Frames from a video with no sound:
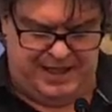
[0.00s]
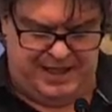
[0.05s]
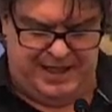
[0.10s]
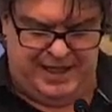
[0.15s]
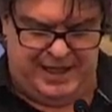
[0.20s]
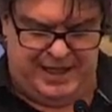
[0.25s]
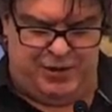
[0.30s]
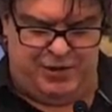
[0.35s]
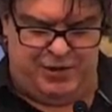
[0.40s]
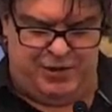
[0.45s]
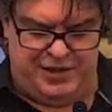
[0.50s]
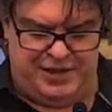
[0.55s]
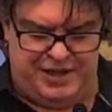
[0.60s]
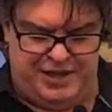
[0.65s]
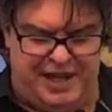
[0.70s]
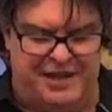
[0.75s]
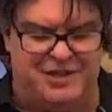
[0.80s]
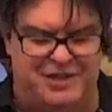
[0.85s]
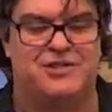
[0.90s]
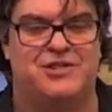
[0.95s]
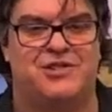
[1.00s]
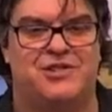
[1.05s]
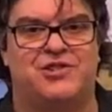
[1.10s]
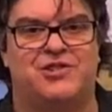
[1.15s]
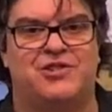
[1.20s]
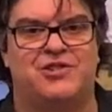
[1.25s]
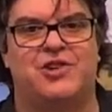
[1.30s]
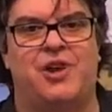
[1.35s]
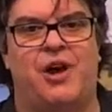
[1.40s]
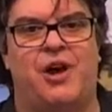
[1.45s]
There are just
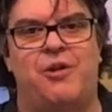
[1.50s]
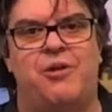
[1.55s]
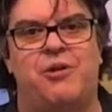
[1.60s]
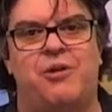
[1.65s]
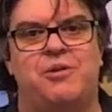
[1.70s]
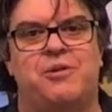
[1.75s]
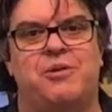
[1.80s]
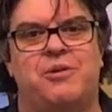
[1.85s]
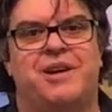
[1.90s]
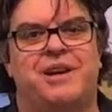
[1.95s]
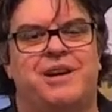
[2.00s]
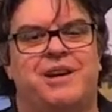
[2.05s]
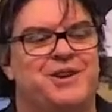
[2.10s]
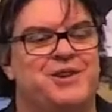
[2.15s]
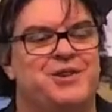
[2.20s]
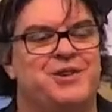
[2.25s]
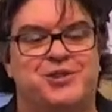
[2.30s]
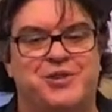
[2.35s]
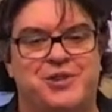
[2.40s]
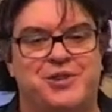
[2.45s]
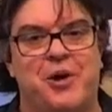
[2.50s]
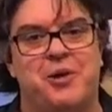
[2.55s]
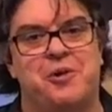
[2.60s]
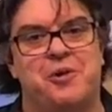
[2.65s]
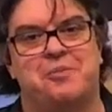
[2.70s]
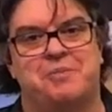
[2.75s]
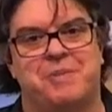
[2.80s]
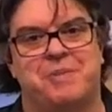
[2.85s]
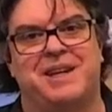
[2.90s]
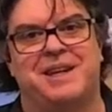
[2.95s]
so
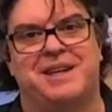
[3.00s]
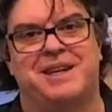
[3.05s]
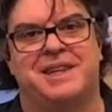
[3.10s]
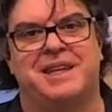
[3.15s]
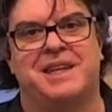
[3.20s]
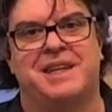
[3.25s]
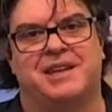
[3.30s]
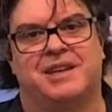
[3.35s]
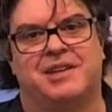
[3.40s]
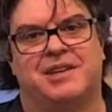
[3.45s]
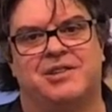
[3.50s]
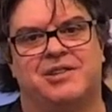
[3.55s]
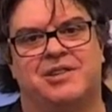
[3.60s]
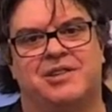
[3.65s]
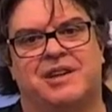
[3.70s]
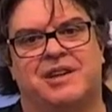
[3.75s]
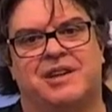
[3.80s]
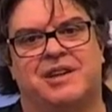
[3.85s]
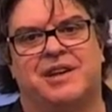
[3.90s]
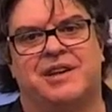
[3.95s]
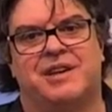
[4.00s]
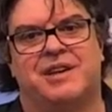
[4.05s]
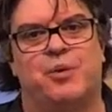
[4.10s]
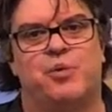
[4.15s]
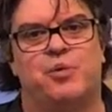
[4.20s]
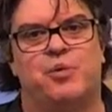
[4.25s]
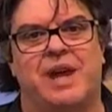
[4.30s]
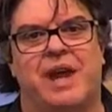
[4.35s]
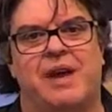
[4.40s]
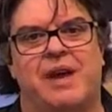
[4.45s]
many things
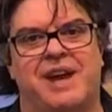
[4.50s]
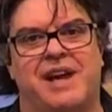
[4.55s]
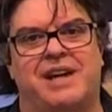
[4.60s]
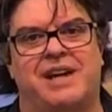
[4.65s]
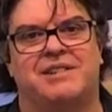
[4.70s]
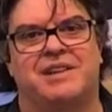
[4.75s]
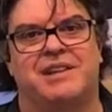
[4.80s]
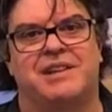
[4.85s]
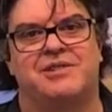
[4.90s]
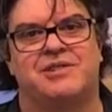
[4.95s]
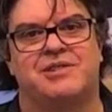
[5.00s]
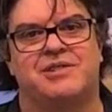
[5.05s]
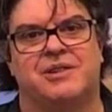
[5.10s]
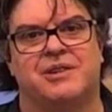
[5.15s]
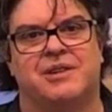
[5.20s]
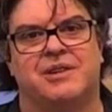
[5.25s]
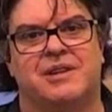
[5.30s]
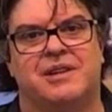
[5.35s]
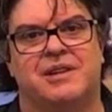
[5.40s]
that we have access to.